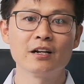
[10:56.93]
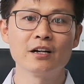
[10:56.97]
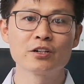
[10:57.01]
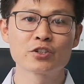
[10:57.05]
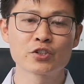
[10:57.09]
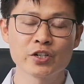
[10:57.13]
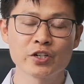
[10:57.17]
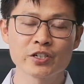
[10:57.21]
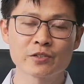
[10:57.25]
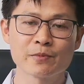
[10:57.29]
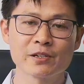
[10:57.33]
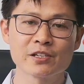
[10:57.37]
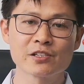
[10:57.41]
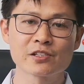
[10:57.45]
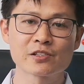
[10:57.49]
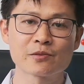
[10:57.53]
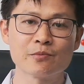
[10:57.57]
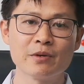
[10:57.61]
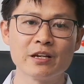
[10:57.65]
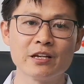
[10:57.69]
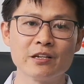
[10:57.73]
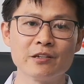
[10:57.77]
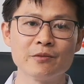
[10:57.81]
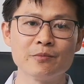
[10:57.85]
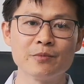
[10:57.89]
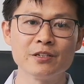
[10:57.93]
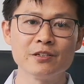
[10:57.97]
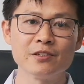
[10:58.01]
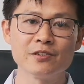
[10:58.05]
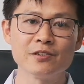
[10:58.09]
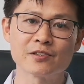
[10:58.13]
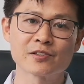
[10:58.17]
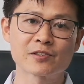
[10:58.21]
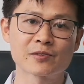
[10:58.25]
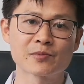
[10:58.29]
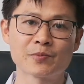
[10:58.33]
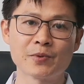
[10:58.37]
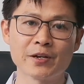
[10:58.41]
treatments may be
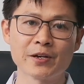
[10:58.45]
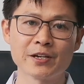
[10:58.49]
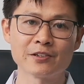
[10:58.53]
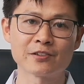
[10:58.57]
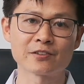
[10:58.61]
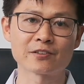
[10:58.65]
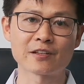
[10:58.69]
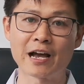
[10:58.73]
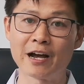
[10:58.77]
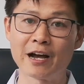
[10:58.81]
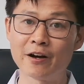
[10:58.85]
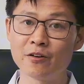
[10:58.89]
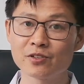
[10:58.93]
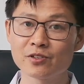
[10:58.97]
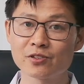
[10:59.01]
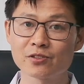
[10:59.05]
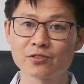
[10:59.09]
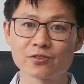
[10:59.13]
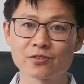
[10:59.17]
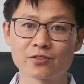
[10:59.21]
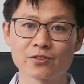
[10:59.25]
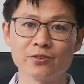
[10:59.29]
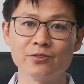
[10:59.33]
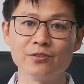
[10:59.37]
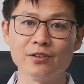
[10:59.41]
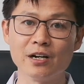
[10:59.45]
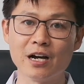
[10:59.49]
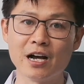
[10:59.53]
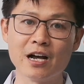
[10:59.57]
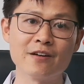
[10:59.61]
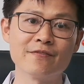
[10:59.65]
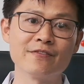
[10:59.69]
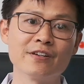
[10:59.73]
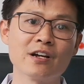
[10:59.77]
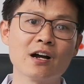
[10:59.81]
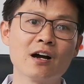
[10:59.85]
spaced out to every